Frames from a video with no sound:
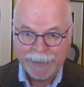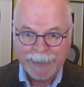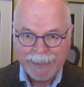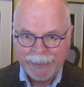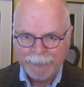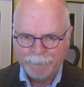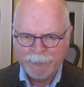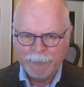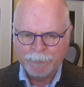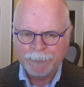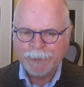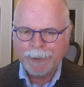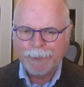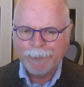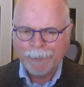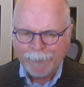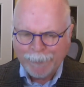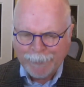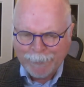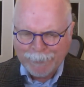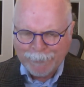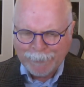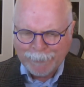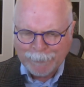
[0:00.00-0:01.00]
And people go,
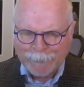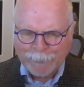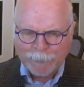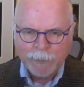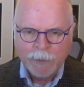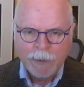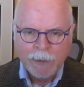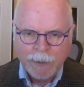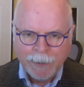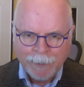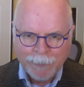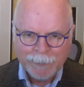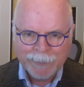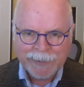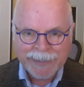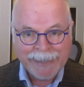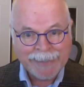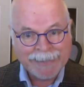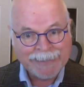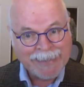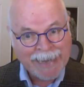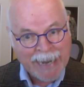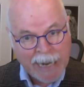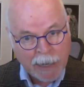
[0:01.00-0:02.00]
oh, okay,
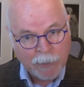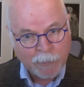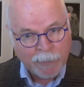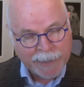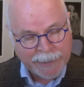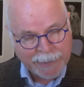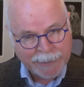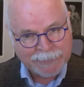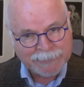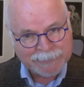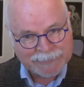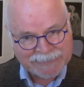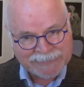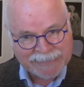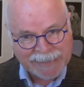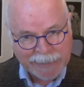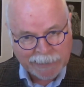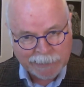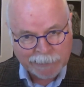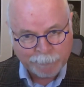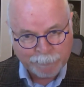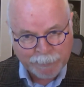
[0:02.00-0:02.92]
now I understand it